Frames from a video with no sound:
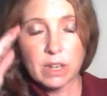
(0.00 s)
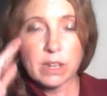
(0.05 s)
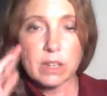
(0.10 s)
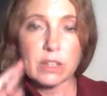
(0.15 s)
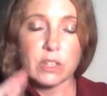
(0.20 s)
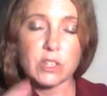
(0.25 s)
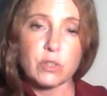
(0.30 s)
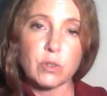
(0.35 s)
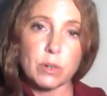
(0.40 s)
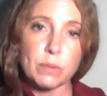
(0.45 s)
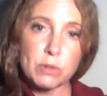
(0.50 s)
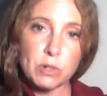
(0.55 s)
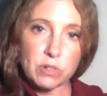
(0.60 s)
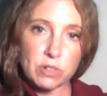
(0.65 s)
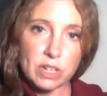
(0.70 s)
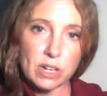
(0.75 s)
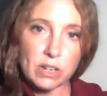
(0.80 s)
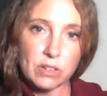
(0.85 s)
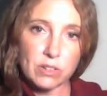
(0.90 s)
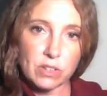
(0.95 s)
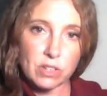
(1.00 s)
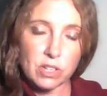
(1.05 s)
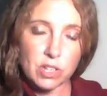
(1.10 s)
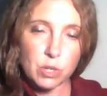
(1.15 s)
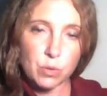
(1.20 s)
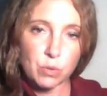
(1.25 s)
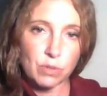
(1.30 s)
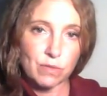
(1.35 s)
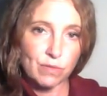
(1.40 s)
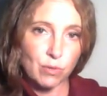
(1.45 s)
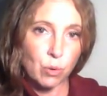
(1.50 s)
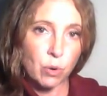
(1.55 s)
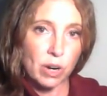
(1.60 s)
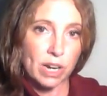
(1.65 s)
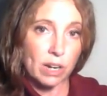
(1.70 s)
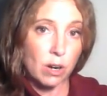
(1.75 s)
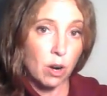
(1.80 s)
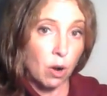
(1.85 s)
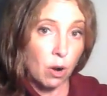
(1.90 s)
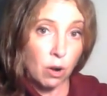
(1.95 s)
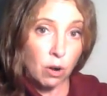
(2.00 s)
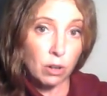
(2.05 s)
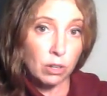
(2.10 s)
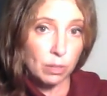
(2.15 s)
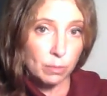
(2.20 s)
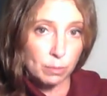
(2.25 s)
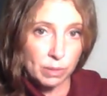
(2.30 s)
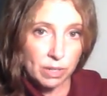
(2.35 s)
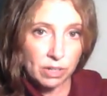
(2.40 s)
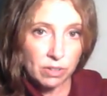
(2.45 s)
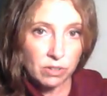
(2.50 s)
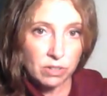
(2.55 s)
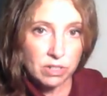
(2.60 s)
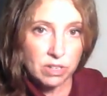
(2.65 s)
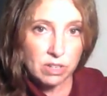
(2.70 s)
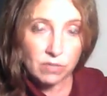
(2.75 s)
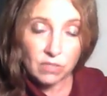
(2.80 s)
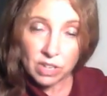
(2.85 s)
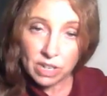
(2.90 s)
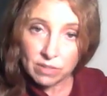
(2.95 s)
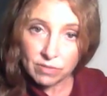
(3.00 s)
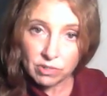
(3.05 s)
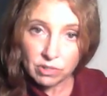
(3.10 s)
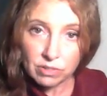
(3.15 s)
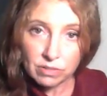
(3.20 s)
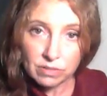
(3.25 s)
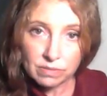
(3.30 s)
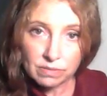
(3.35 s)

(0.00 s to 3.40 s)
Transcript: The scripture tells us to avoid all appearance of evil